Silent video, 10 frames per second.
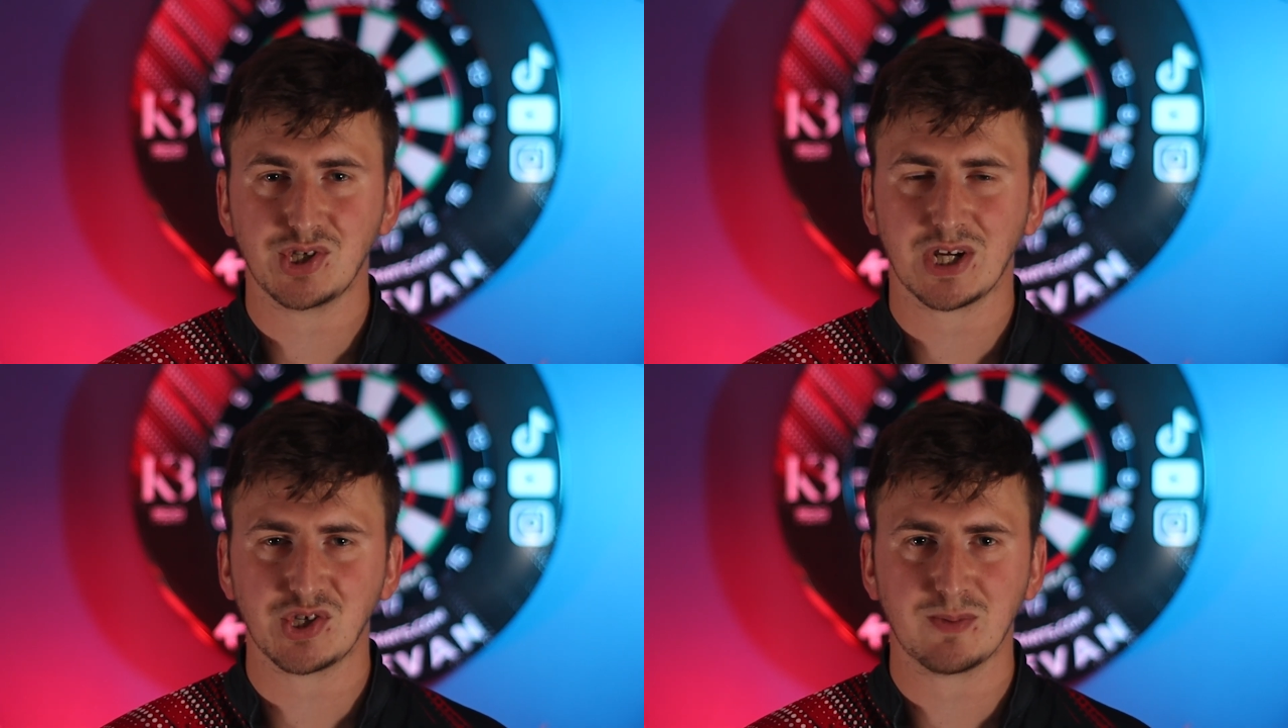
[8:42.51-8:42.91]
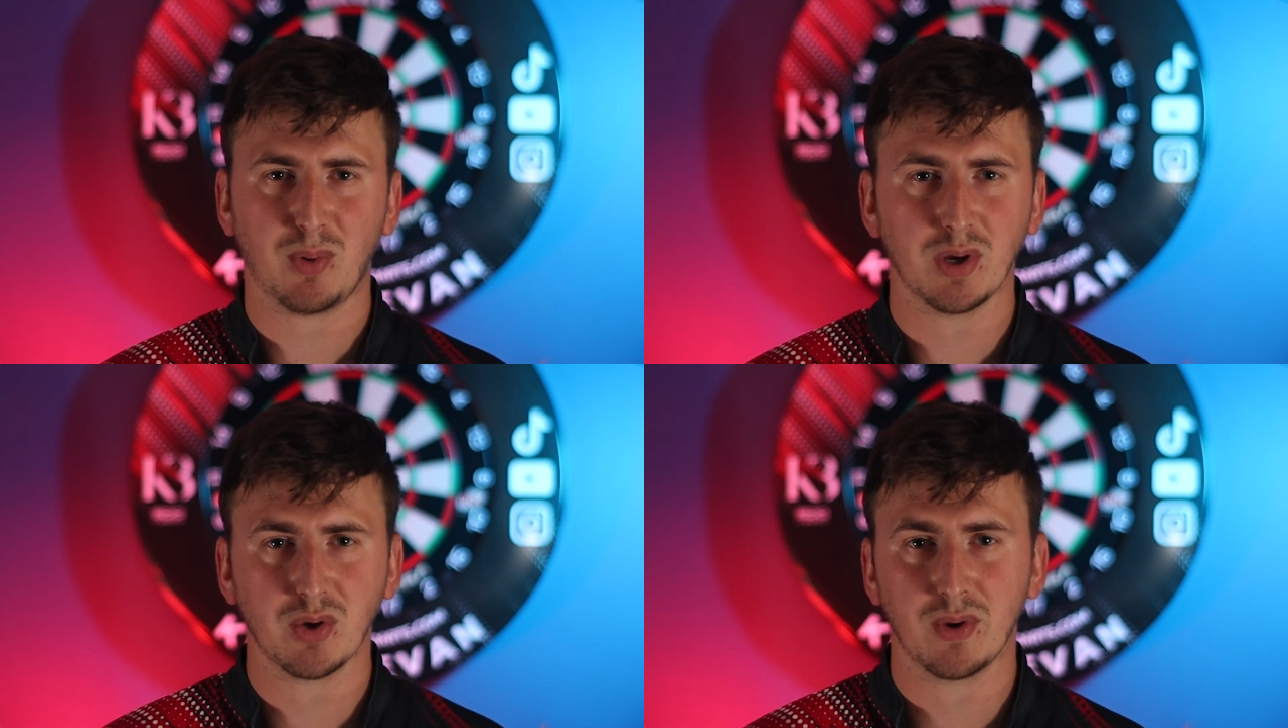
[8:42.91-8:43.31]
change the
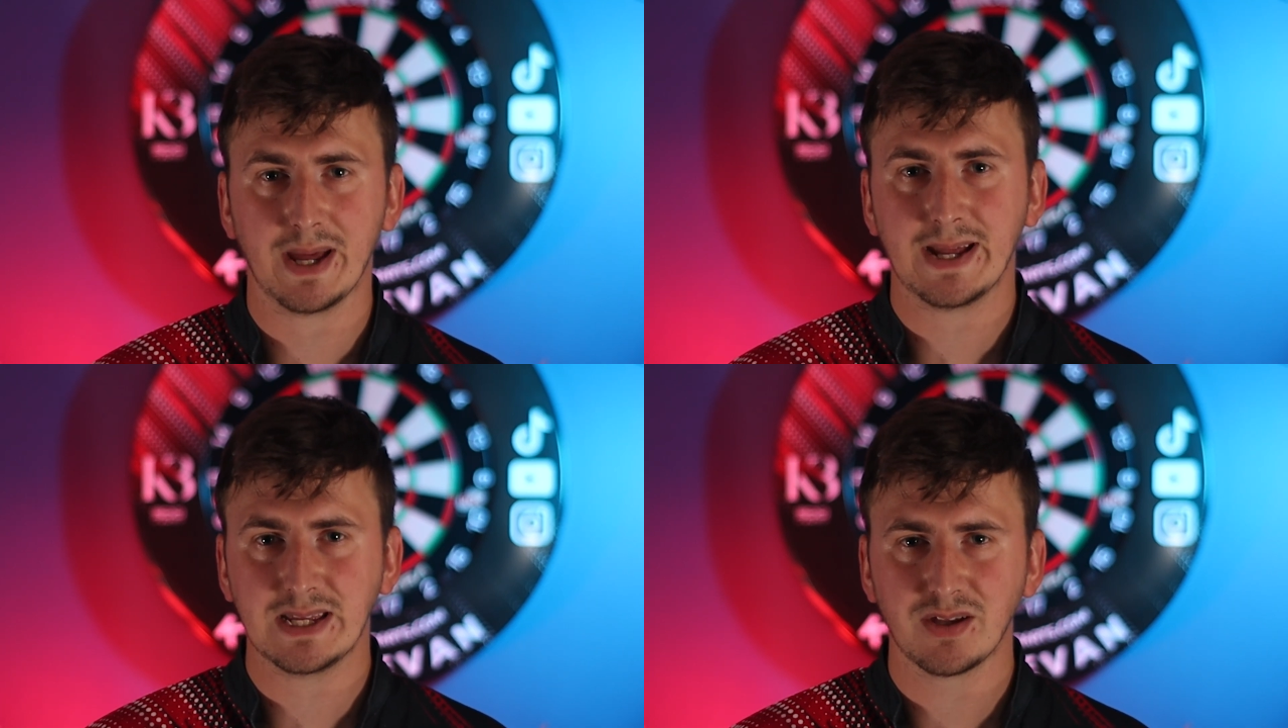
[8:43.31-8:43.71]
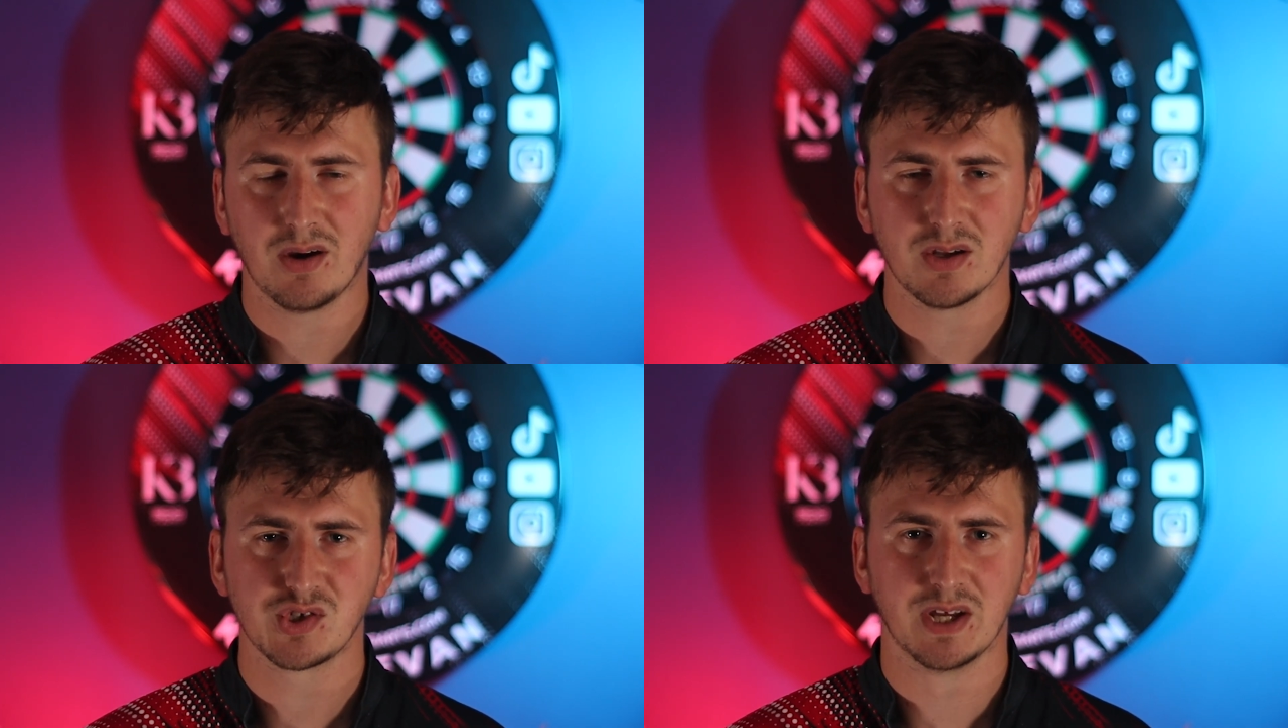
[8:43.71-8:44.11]
point on any
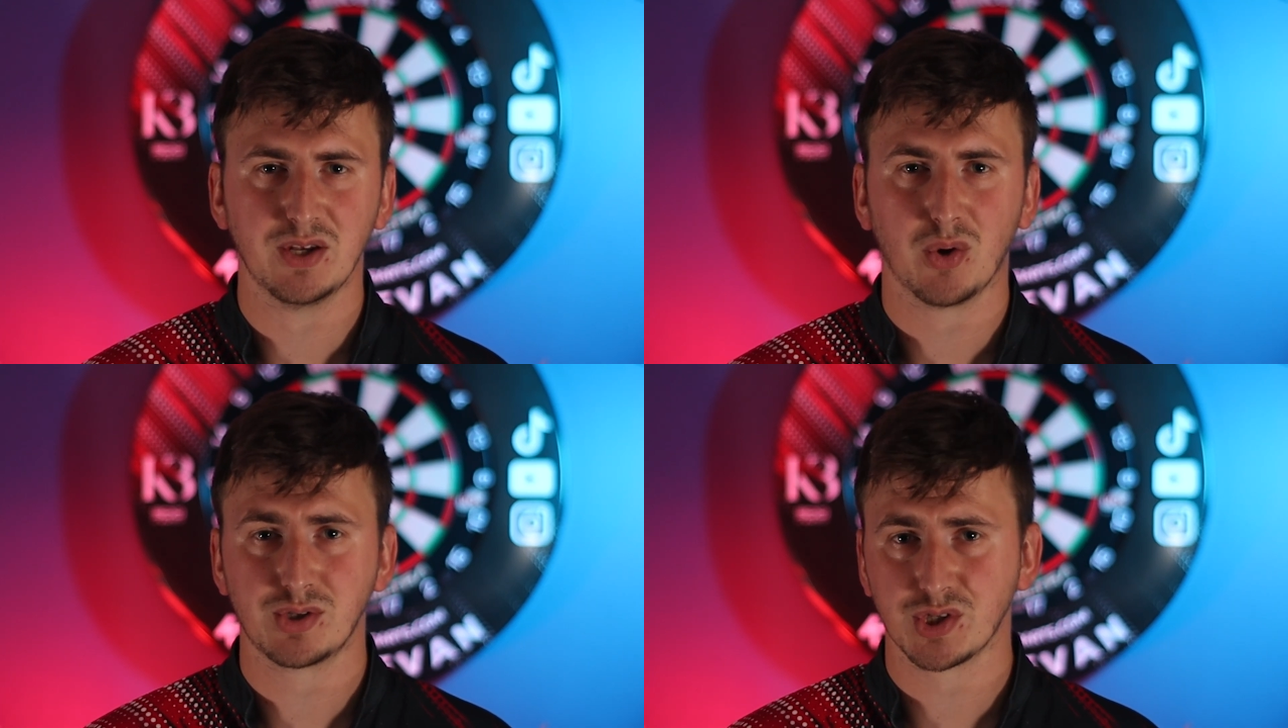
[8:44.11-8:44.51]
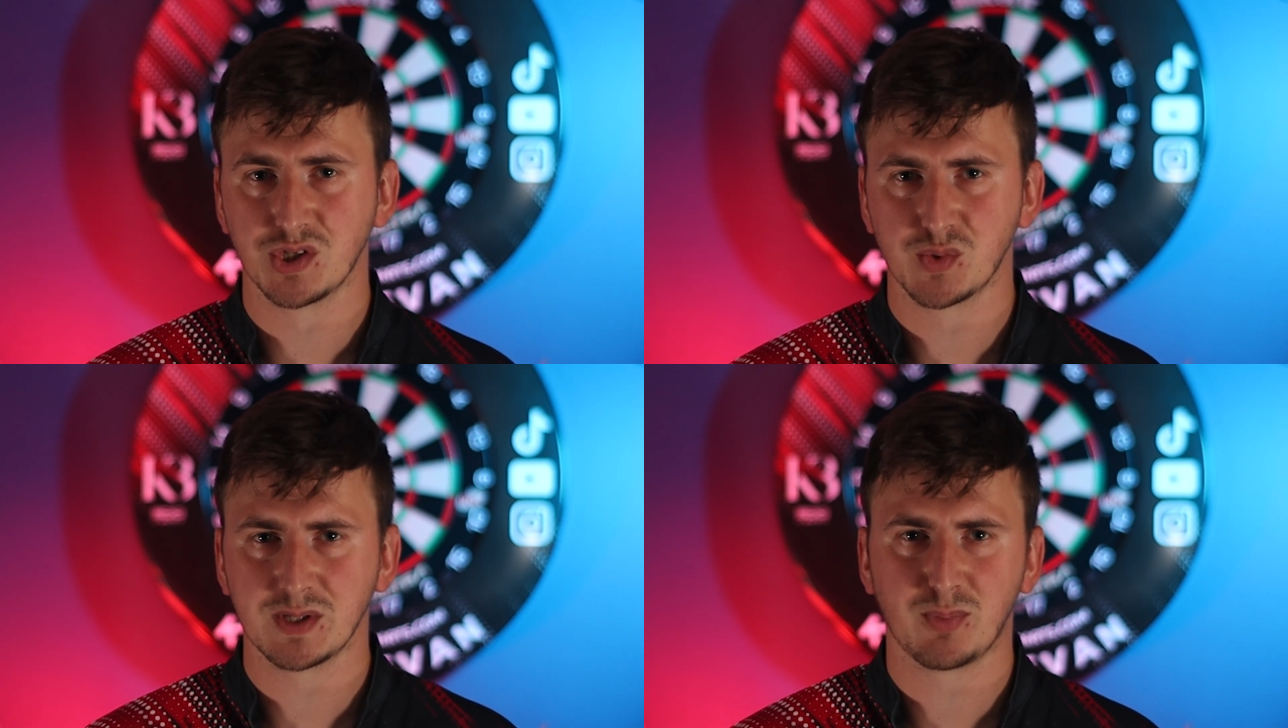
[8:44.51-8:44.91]
darts and not just
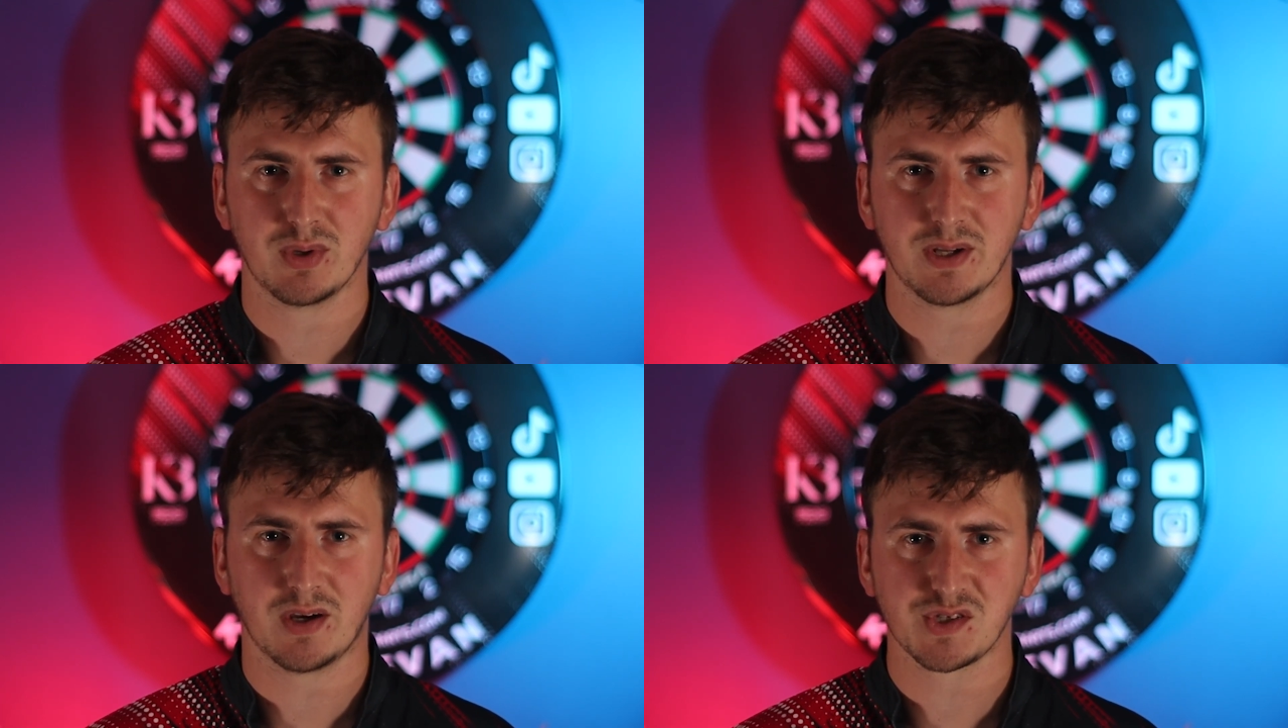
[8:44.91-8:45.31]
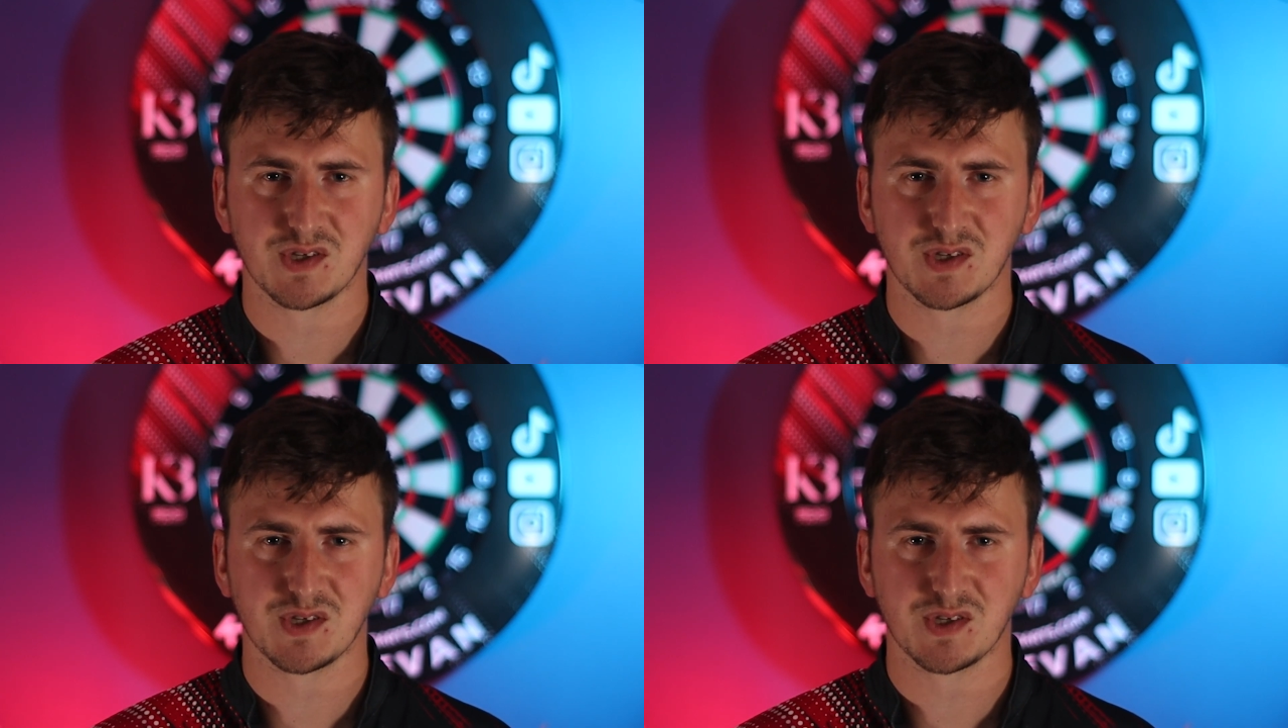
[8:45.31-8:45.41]
the Swiss point darts,